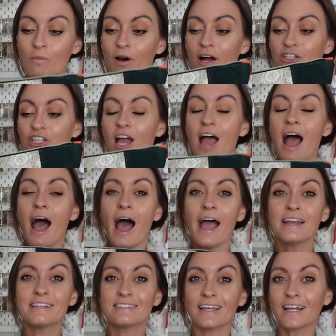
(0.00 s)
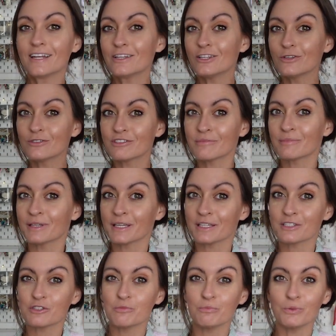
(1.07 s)
much. I decided to use them like
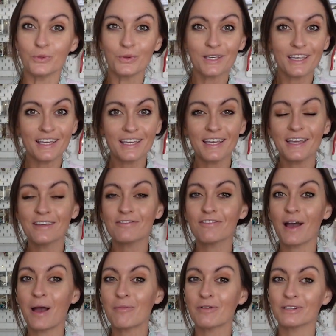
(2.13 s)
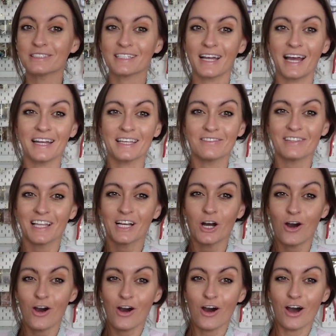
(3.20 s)
spooky fabric to kind of give it like a
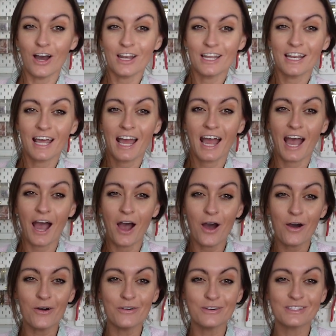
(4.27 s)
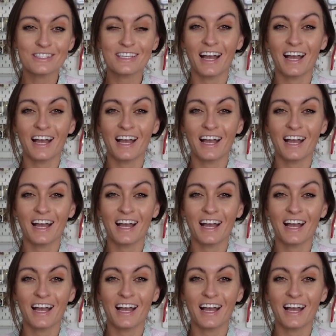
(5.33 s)
haunted house,